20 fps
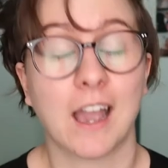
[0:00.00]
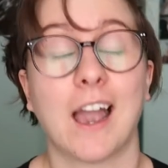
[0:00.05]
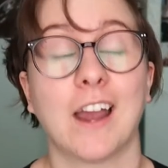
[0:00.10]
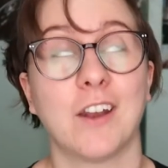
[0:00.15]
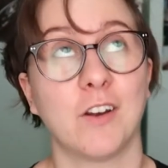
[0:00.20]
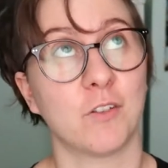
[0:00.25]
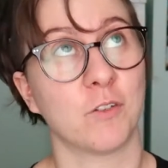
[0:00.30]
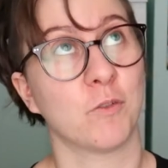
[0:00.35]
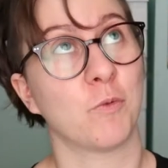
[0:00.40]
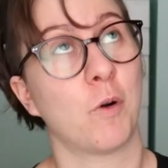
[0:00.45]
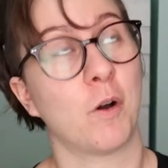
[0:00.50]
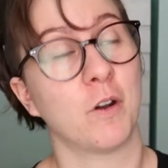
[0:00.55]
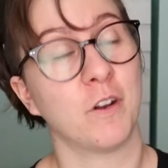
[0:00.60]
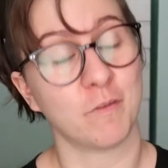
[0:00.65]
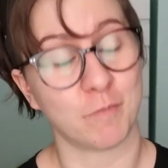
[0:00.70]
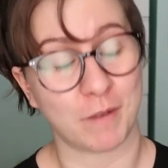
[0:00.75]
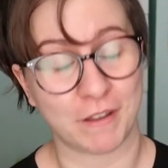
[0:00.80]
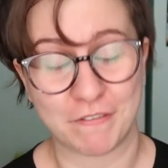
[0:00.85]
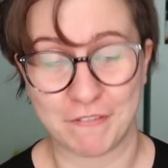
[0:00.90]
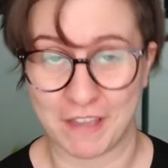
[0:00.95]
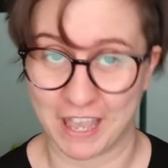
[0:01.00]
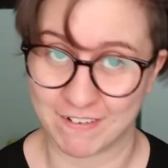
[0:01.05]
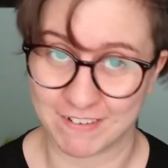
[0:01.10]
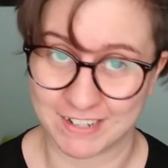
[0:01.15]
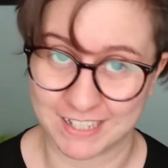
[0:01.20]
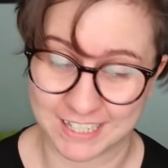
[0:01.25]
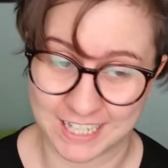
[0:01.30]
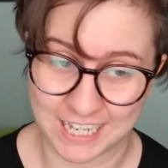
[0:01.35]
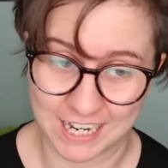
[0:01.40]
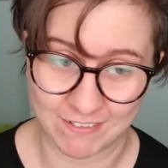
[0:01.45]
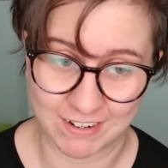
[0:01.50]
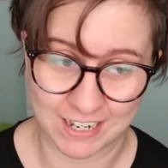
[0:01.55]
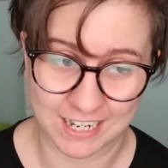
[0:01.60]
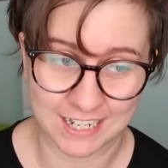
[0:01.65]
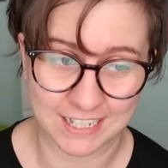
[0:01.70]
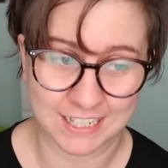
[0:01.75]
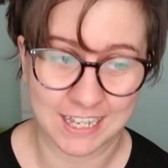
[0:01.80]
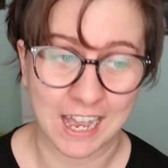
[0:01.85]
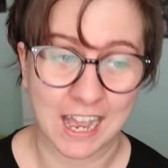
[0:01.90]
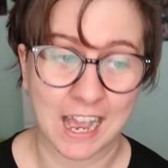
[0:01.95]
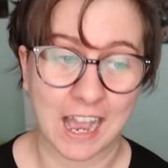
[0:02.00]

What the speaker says: another one of my favourite series.